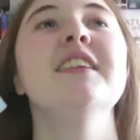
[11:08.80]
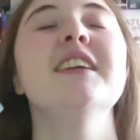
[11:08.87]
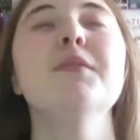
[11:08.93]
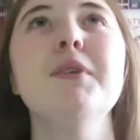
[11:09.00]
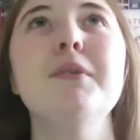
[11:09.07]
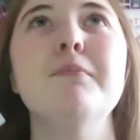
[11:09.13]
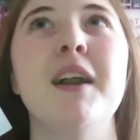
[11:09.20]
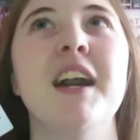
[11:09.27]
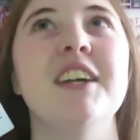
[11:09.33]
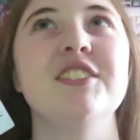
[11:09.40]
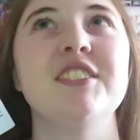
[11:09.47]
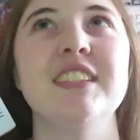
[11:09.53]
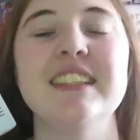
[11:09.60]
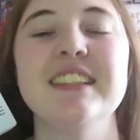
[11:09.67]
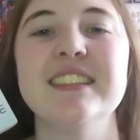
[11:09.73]
the thing about
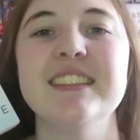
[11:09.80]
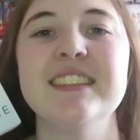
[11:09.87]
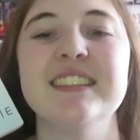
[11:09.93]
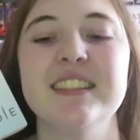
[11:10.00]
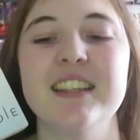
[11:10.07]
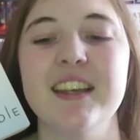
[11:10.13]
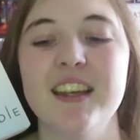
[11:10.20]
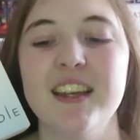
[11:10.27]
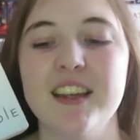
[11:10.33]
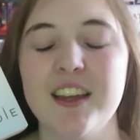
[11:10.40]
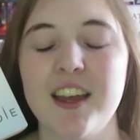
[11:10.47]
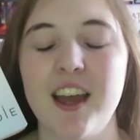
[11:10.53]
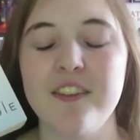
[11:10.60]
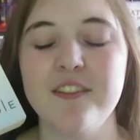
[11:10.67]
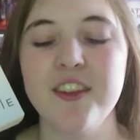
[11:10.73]
Matched is it's
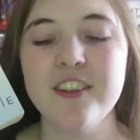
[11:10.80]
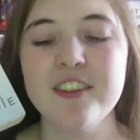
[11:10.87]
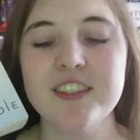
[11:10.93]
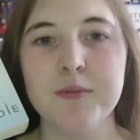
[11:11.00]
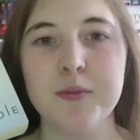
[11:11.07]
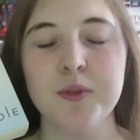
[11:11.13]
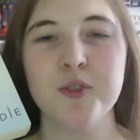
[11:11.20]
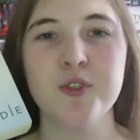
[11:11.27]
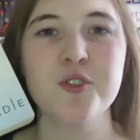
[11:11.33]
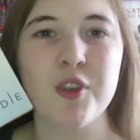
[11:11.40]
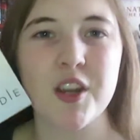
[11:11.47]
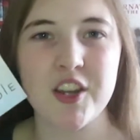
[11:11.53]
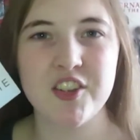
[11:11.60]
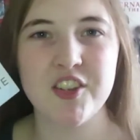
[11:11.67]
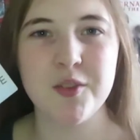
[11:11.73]
a very typical
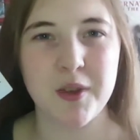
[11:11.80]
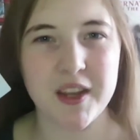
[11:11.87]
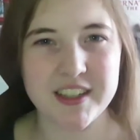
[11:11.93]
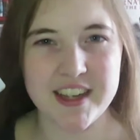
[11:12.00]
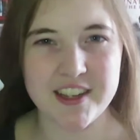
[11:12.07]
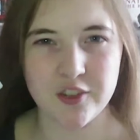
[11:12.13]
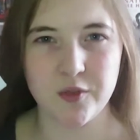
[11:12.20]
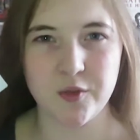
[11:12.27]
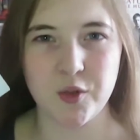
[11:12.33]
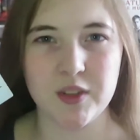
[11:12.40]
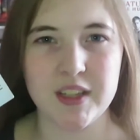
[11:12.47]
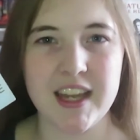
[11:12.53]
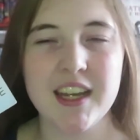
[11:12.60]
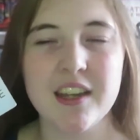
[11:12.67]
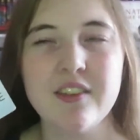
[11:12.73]
trashy YA
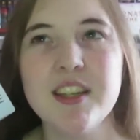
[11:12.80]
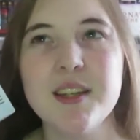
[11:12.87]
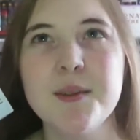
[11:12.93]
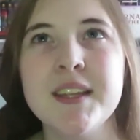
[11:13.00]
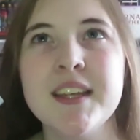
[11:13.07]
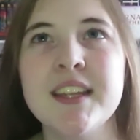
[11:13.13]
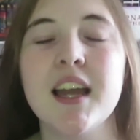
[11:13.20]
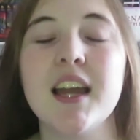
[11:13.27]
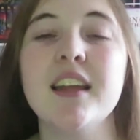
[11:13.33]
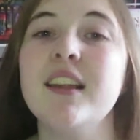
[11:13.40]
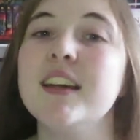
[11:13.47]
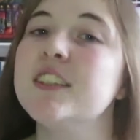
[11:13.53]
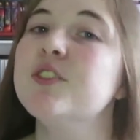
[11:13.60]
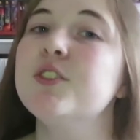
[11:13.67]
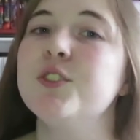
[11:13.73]
novel, and every now and then I
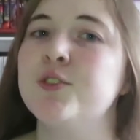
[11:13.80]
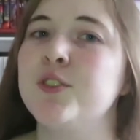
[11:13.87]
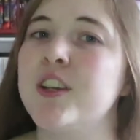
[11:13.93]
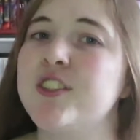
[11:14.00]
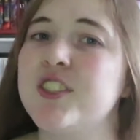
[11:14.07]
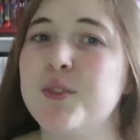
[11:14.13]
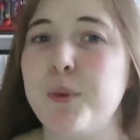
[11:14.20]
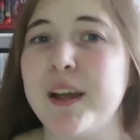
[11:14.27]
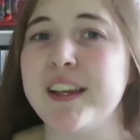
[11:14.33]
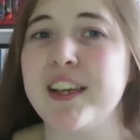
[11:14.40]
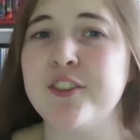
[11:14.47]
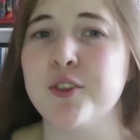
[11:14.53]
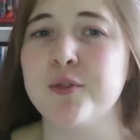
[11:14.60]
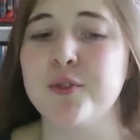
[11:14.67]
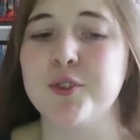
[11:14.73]
like a good trashy YA
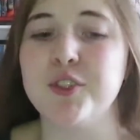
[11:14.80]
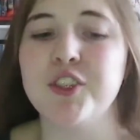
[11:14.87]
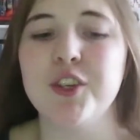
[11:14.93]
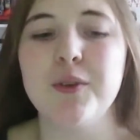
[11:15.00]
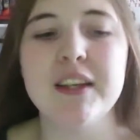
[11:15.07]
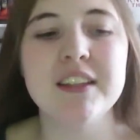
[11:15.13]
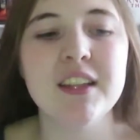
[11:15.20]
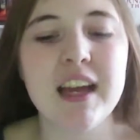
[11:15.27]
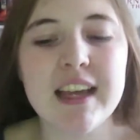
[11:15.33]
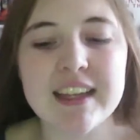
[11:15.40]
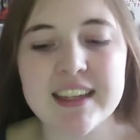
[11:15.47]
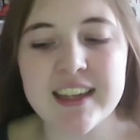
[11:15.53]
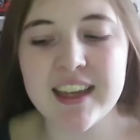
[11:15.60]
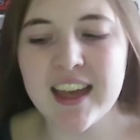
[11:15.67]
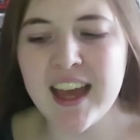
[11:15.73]
novel. You know, I
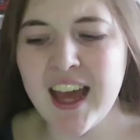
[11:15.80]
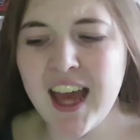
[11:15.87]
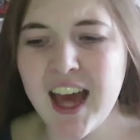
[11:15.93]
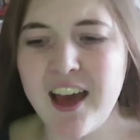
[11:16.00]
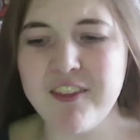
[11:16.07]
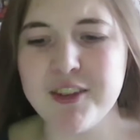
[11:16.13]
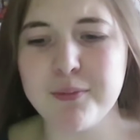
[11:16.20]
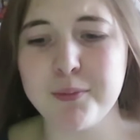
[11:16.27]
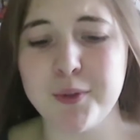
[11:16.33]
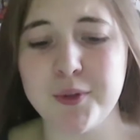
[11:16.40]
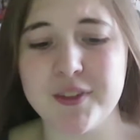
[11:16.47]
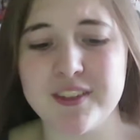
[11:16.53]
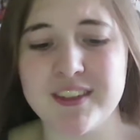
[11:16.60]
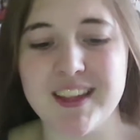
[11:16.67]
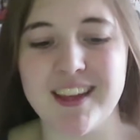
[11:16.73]
like having
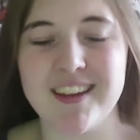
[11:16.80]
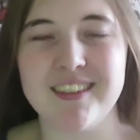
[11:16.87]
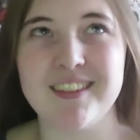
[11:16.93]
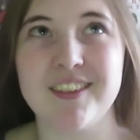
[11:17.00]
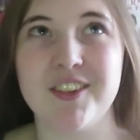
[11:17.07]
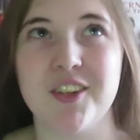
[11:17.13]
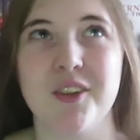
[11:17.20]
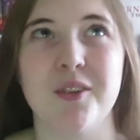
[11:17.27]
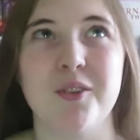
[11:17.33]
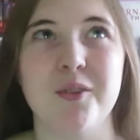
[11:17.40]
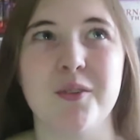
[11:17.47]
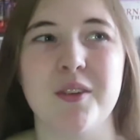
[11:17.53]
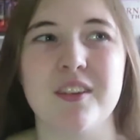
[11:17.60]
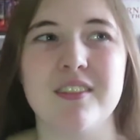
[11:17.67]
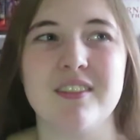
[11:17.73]
books that, you
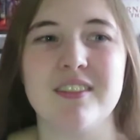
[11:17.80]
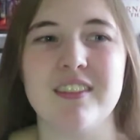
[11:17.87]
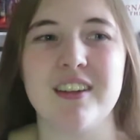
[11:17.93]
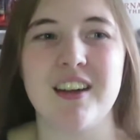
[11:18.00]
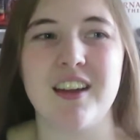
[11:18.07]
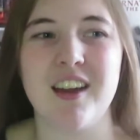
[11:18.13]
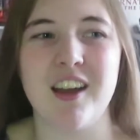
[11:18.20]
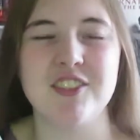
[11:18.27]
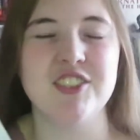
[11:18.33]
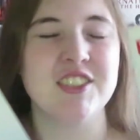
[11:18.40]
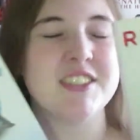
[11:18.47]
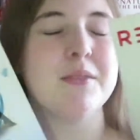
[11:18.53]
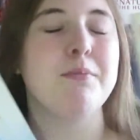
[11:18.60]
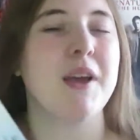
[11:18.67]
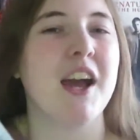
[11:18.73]
know, are
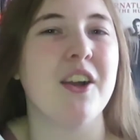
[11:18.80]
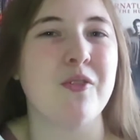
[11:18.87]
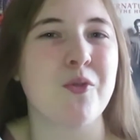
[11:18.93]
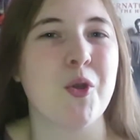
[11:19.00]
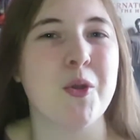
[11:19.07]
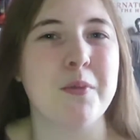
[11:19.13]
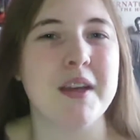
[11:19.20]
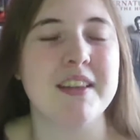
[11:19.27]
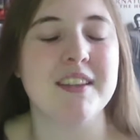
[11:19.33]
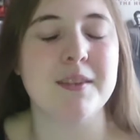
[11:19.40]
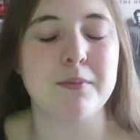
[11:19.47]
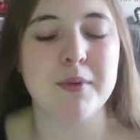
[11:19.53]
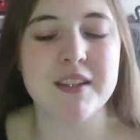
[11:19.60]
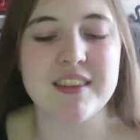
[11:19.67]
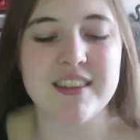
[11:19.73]
just about romance,
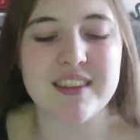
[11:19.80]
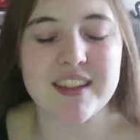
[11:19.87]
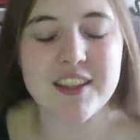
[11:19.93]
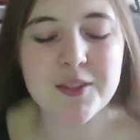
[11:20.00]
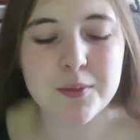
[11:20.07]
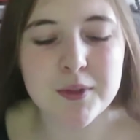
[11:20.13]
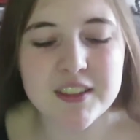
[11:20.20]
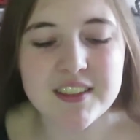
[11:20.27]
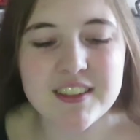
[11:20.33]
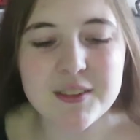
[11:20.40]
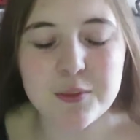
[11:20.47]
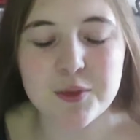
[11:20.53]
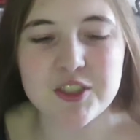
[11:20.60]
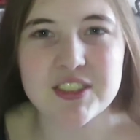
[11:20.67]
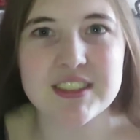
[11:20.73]
but these
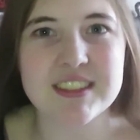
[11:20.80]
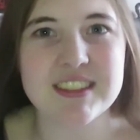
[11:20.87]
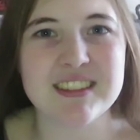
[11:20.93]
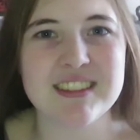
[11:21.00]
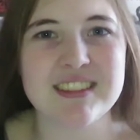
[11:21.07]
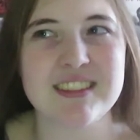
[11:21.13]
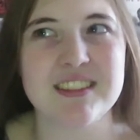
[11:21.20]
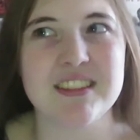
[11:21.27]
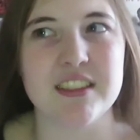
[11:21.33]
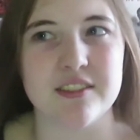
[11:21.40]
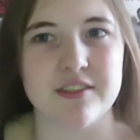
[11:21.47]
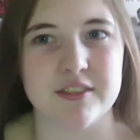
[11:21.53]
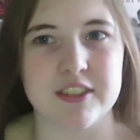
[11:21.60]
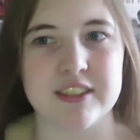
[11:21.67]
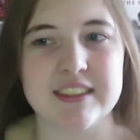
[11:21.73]
ones were just
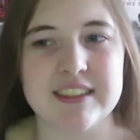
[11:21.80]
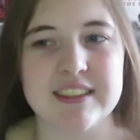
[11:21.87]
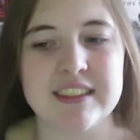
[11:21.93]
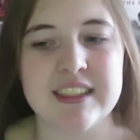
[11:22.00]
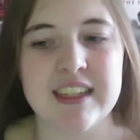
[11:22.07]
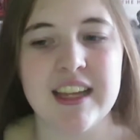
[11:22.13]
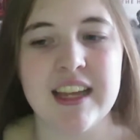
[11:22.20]
different.